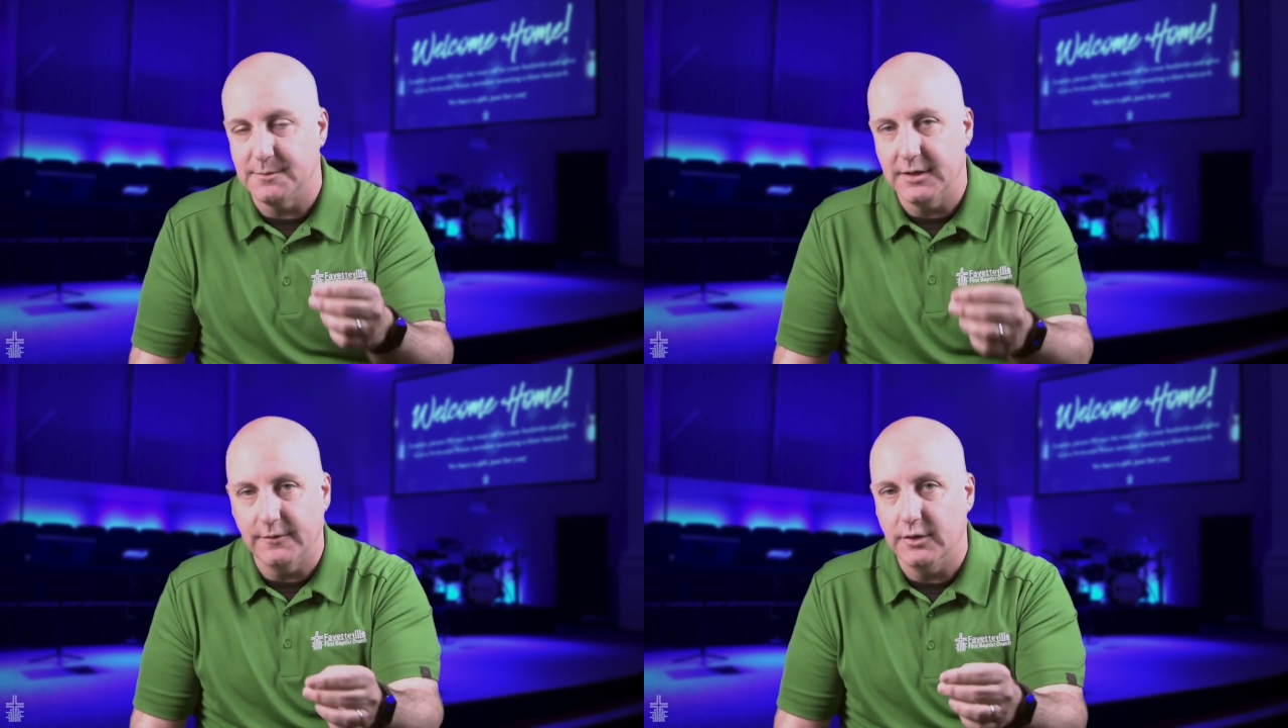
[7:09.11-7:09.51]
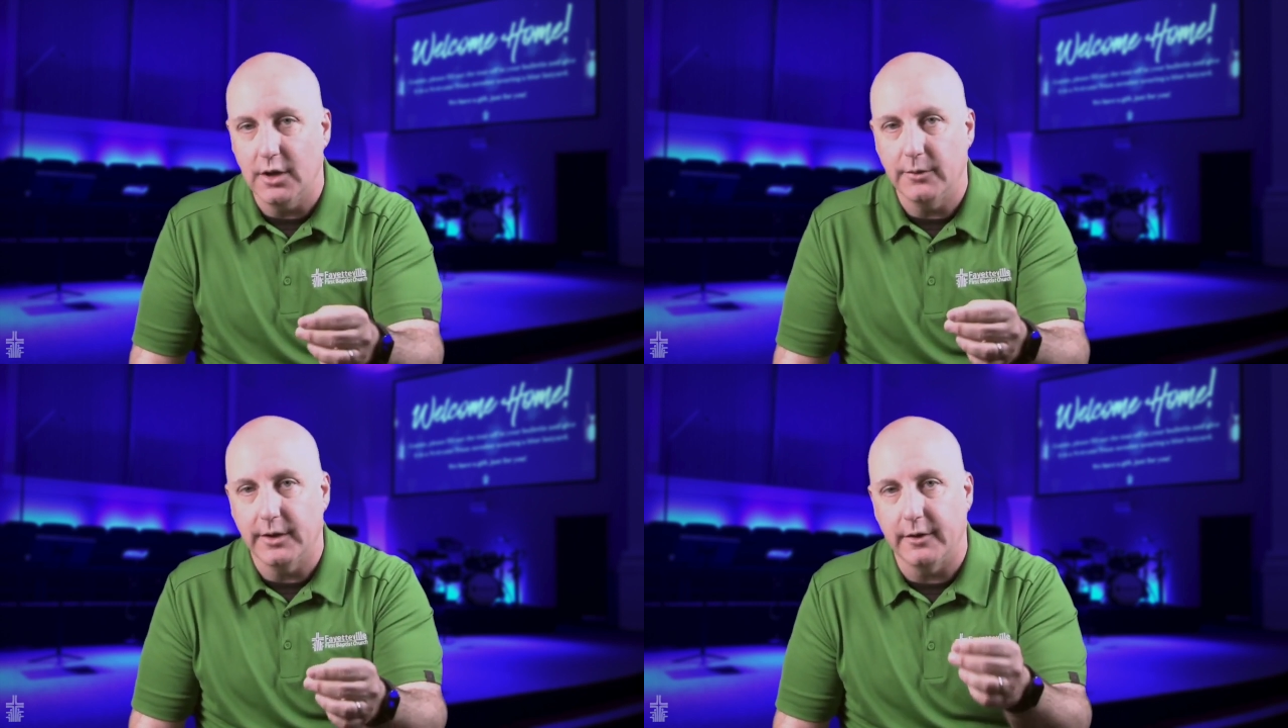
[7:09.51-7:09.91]
Many of you
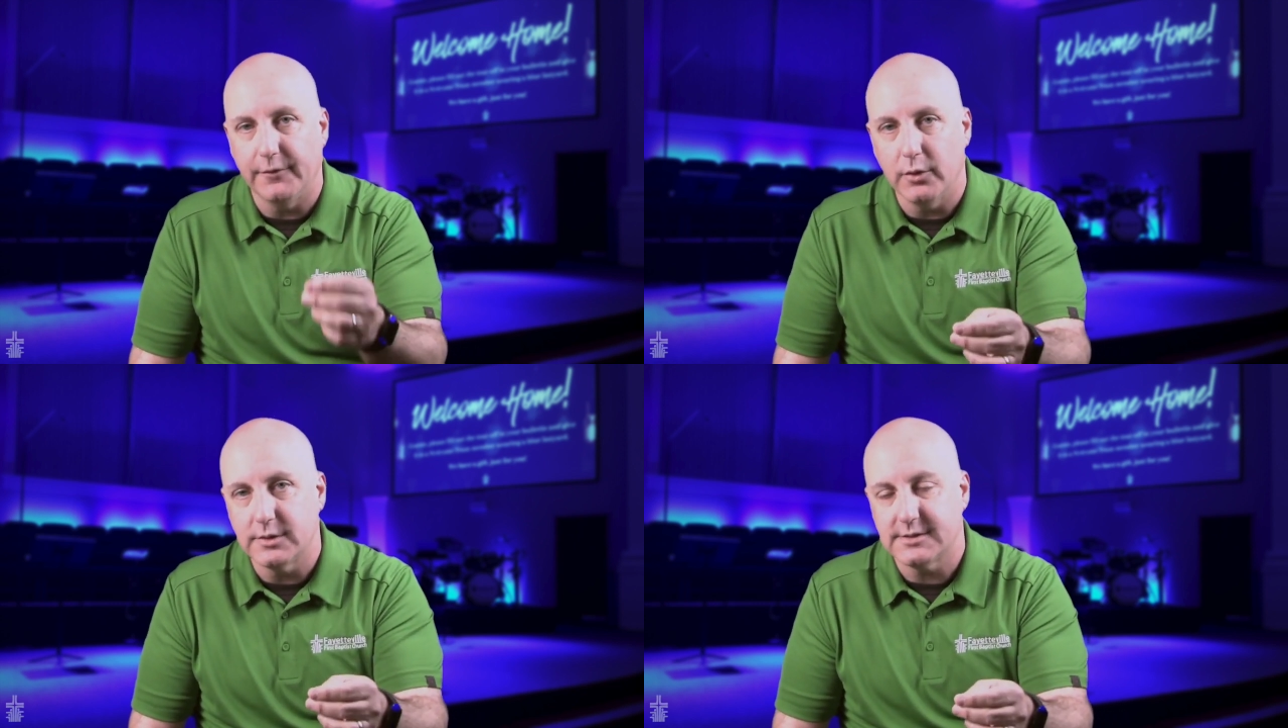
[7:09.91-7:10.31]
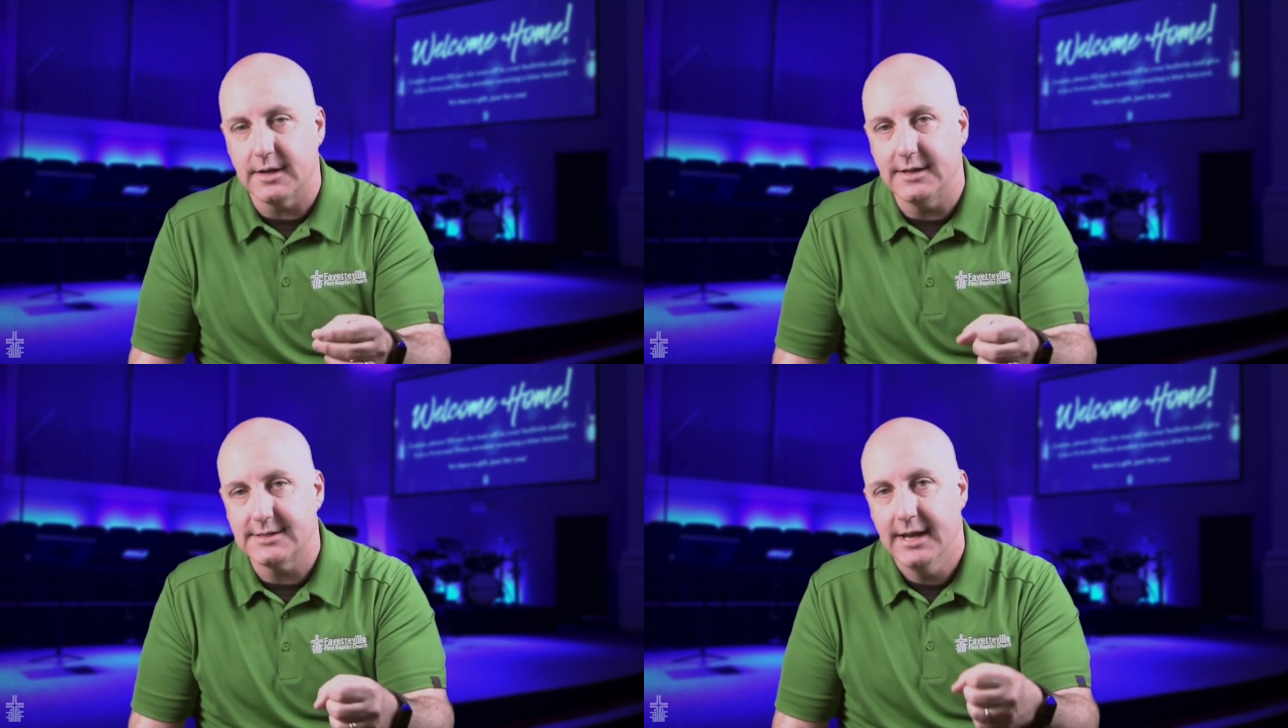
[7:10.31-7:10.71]
know that our focus
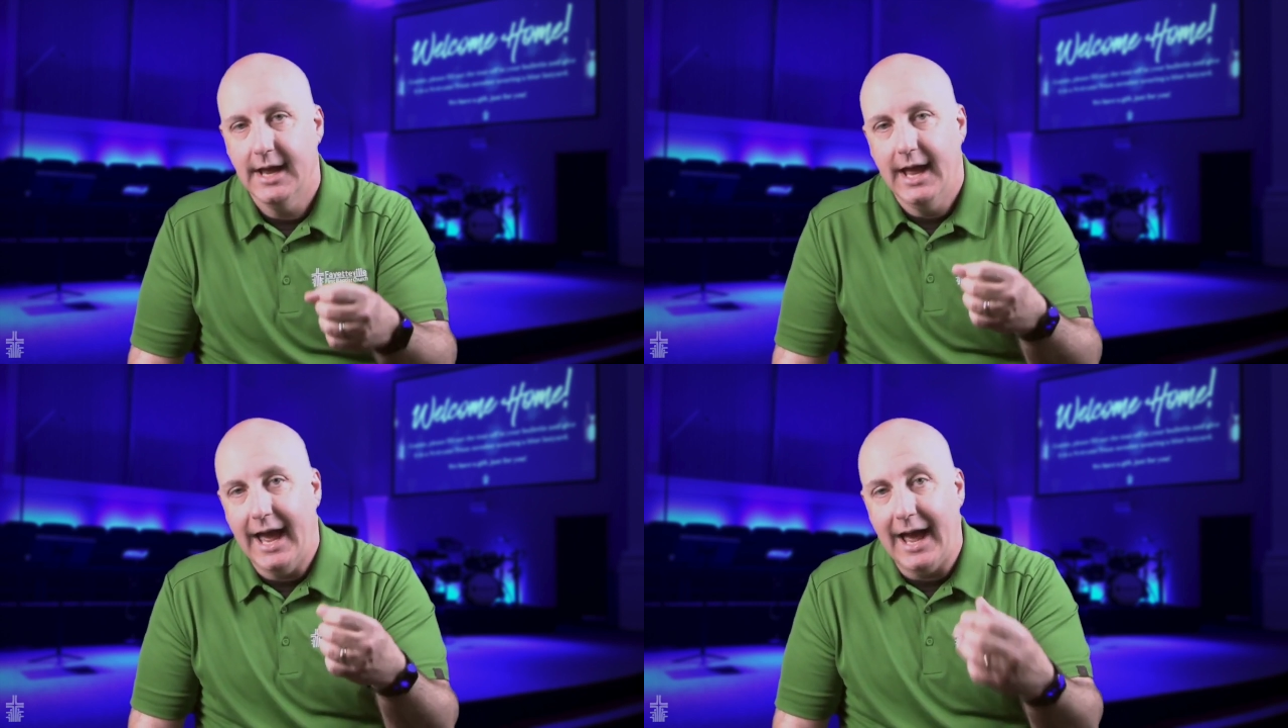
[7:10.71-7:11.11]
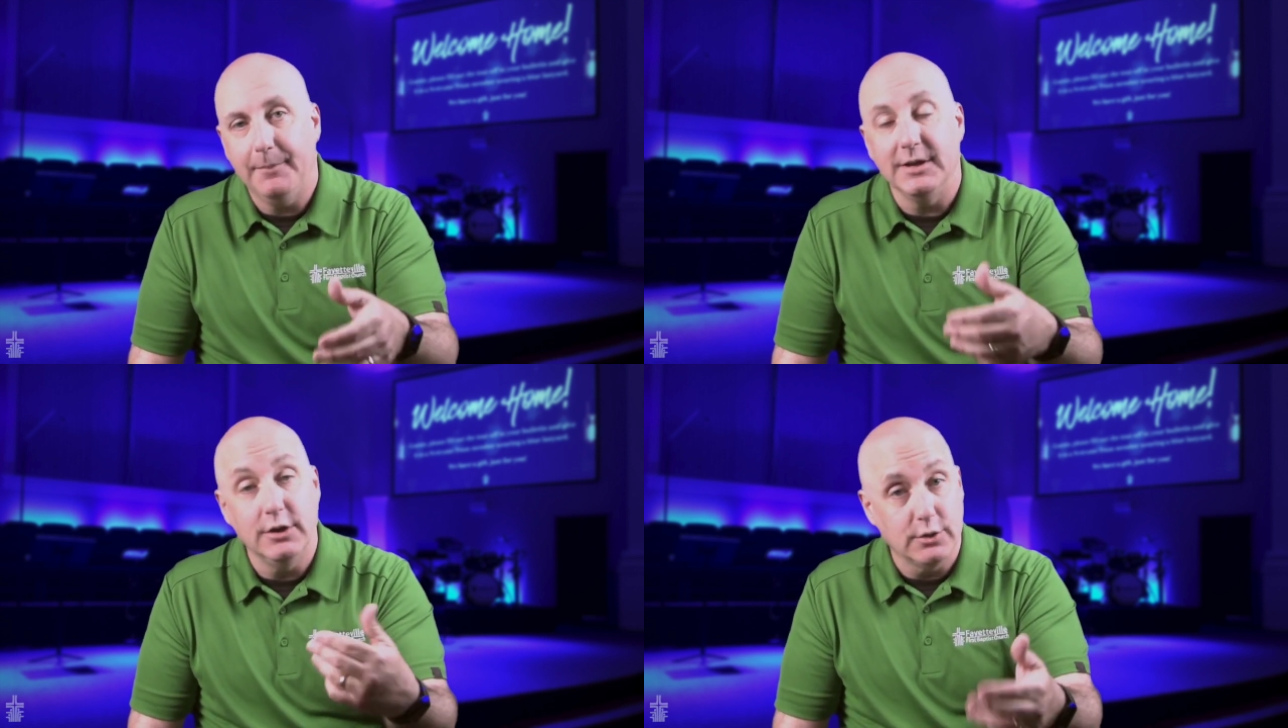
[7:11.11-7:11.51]
studies
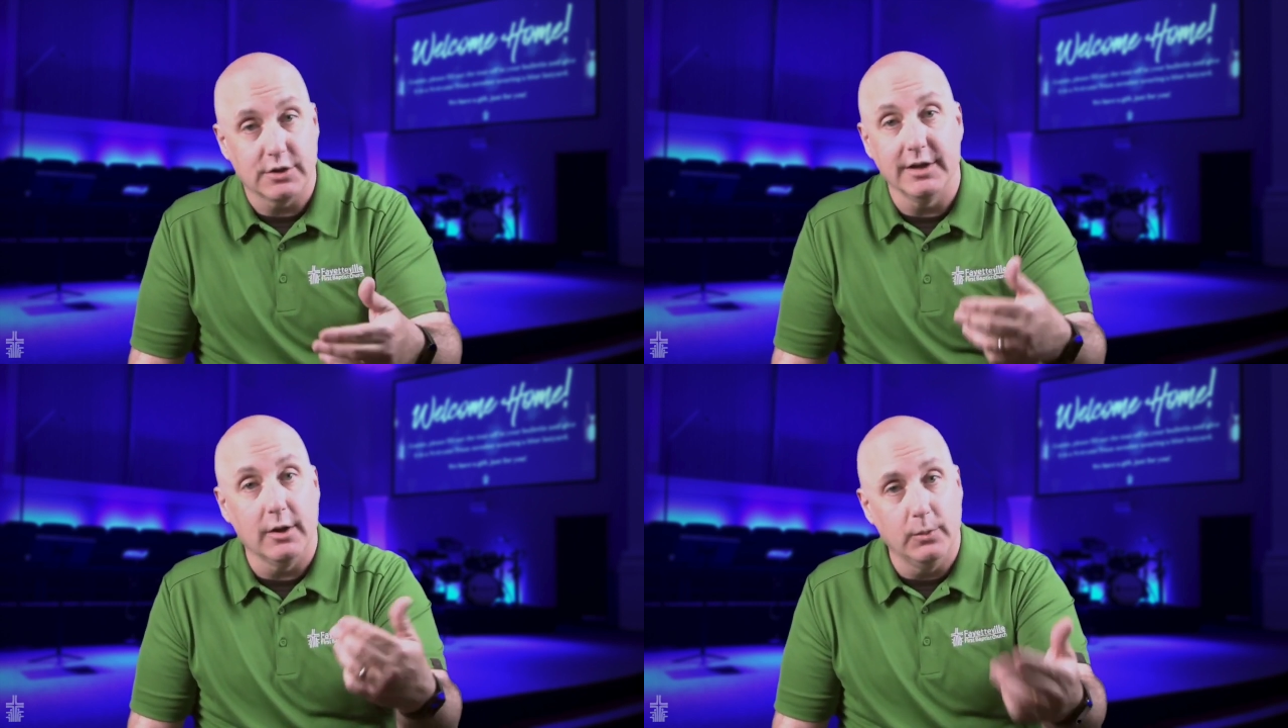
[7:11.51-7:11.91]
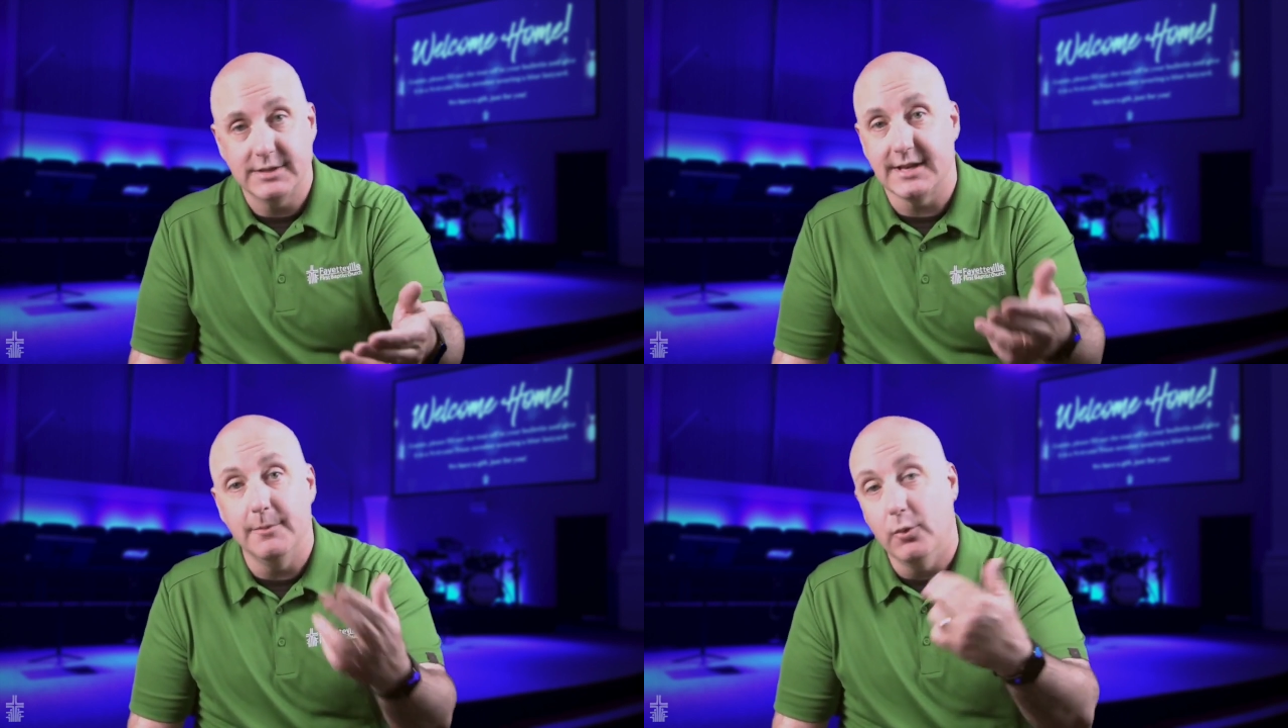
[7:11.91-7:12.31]
happen usually on
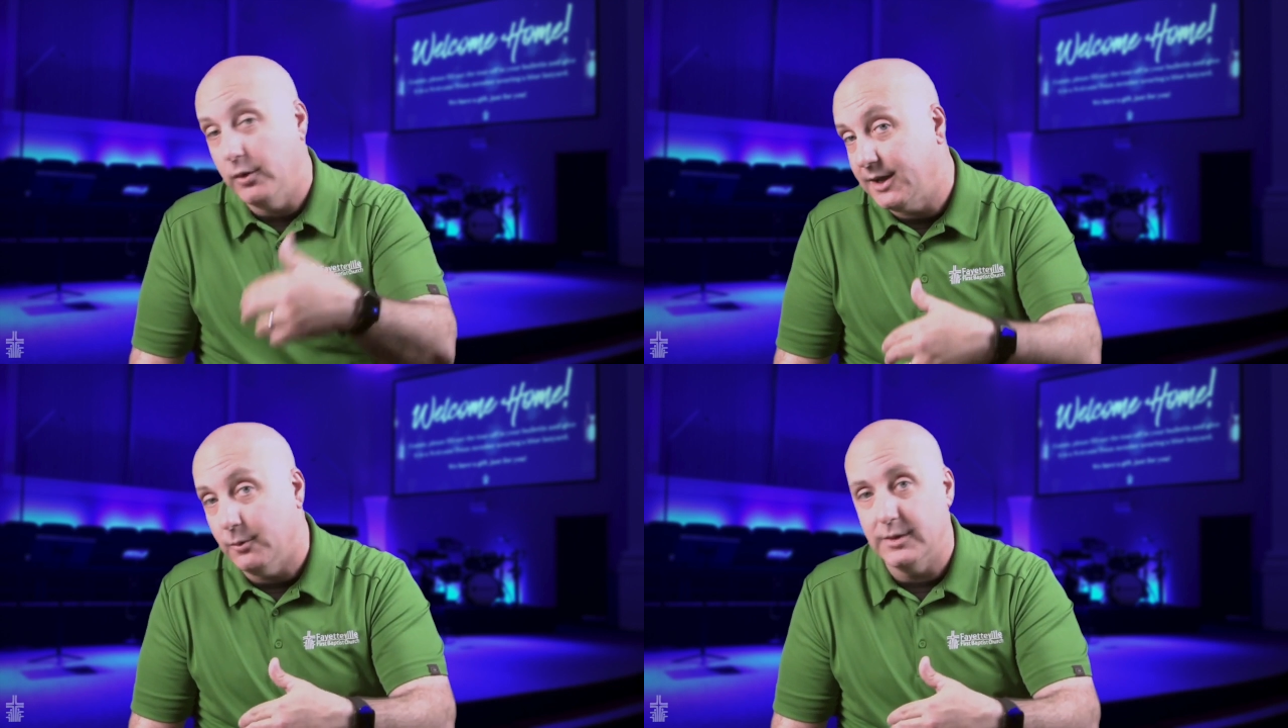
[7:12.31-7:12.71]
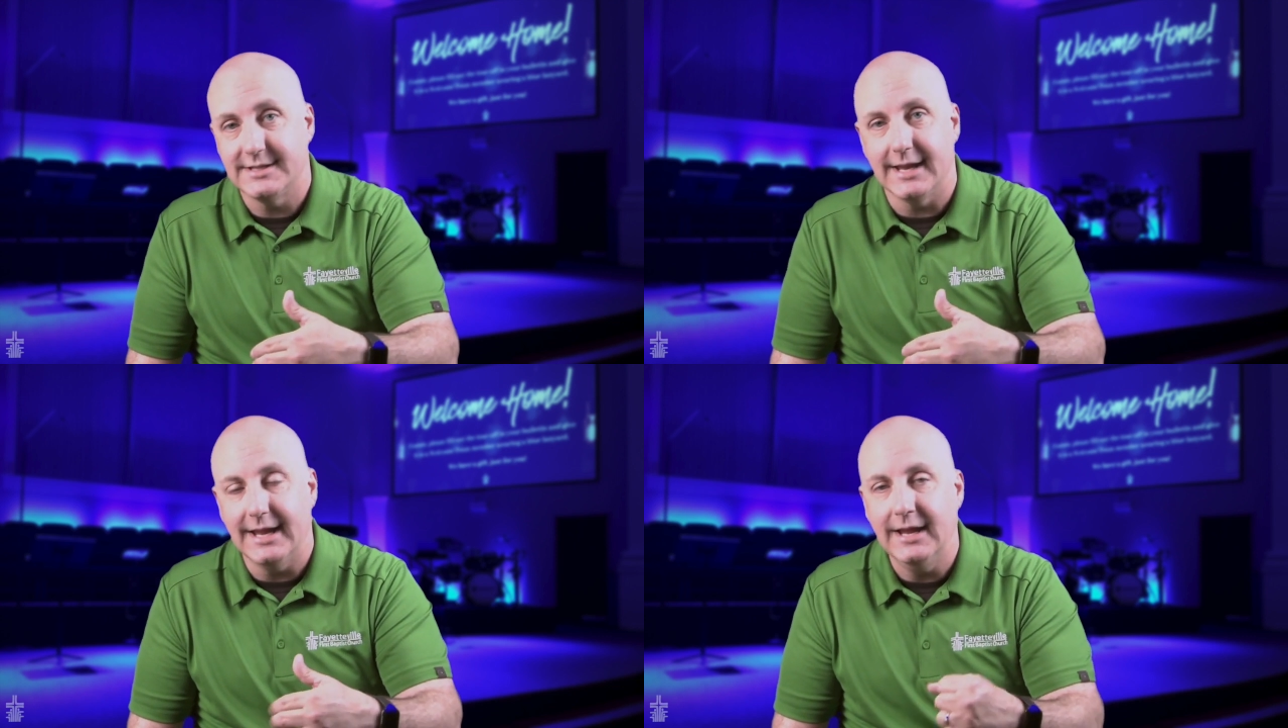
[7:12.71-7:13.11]
Wednesday morning and Wednesday